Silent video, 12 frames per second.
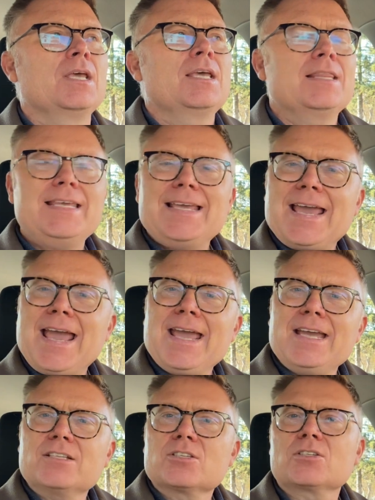The
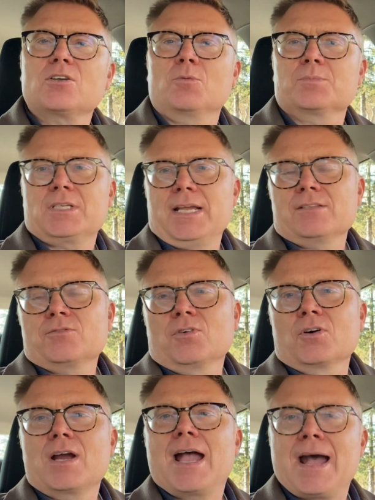A in S.O.A.P stands
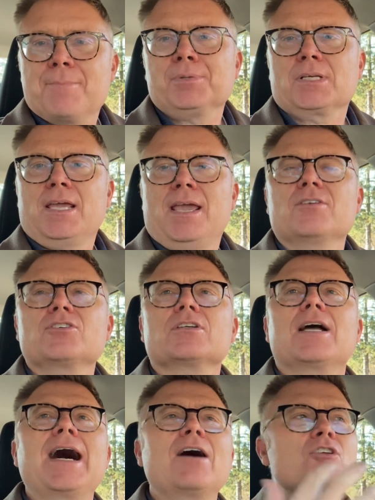for application.
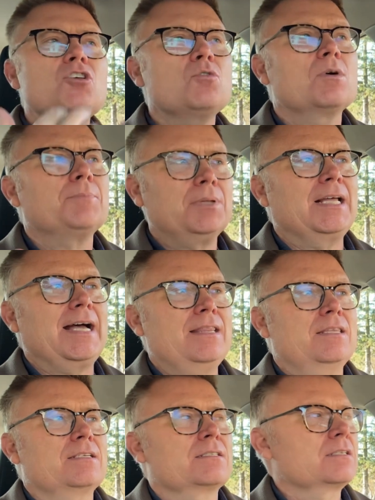How do you apply
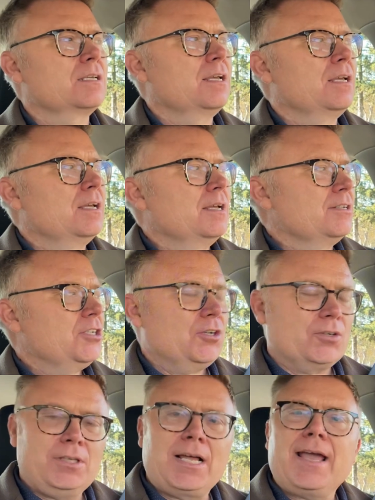this to
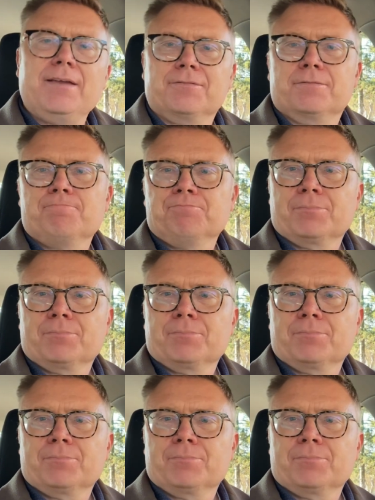your life?